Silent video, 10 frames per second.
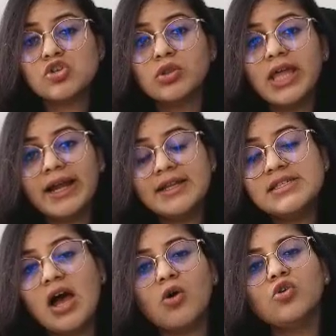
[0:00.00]
So that
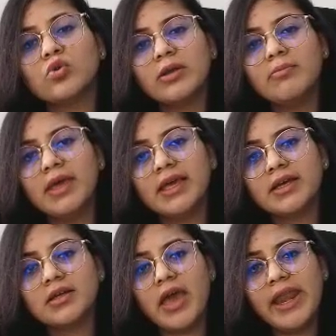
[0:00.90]
is how you can
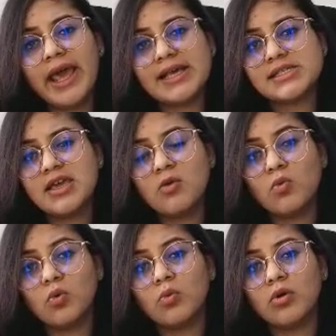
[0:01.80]
make an
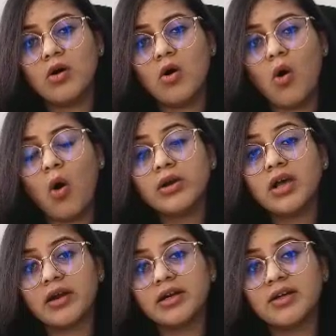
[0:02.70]
essay
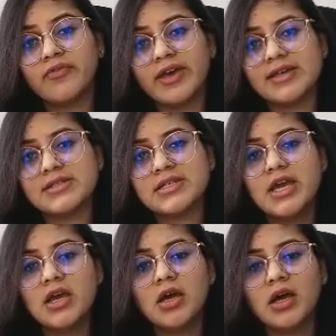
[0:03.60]
on current affairs.